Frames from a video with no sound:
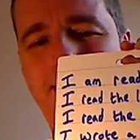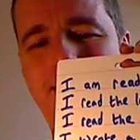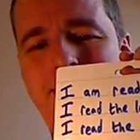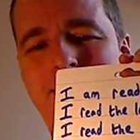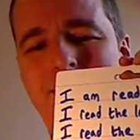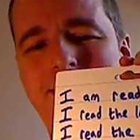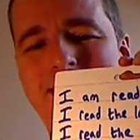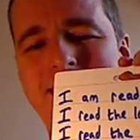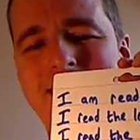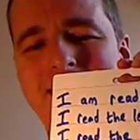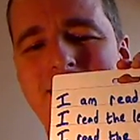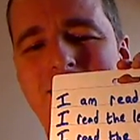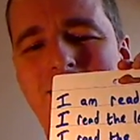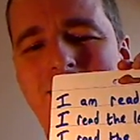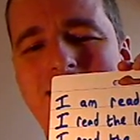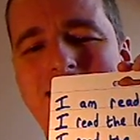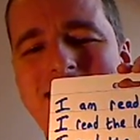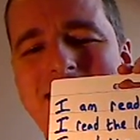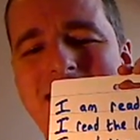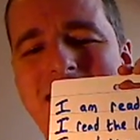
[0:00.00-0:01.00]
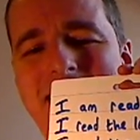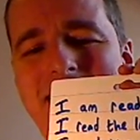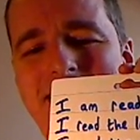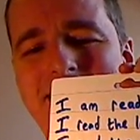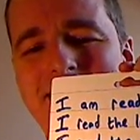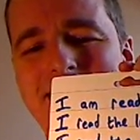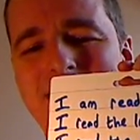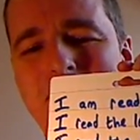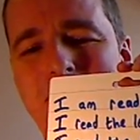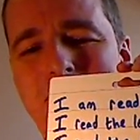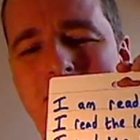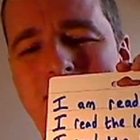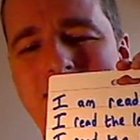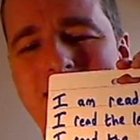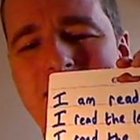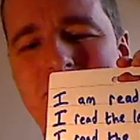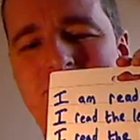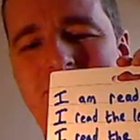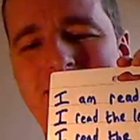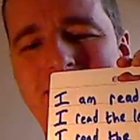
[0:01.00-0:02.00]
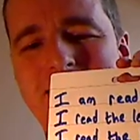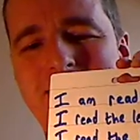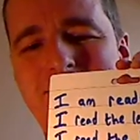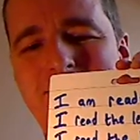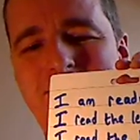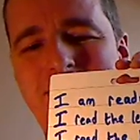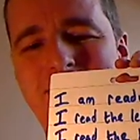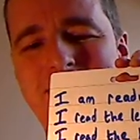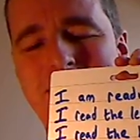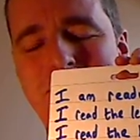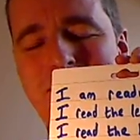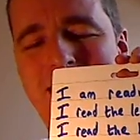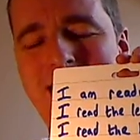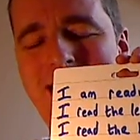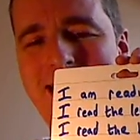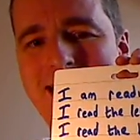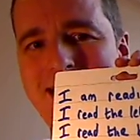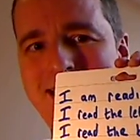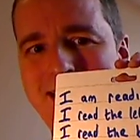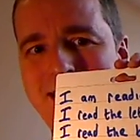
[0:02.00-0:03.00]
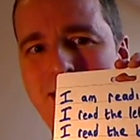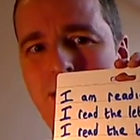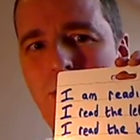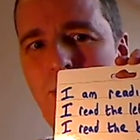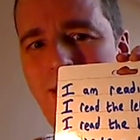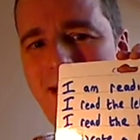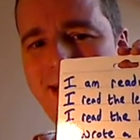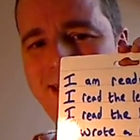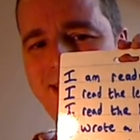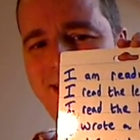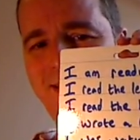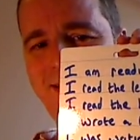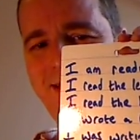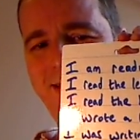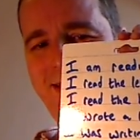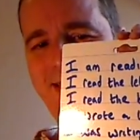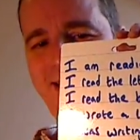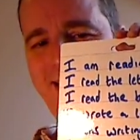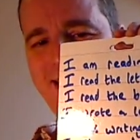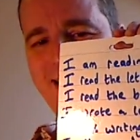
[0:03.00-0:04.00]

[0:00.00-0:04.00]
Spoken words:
so this is called tense, the past, present, and future. But English isn't quite so good at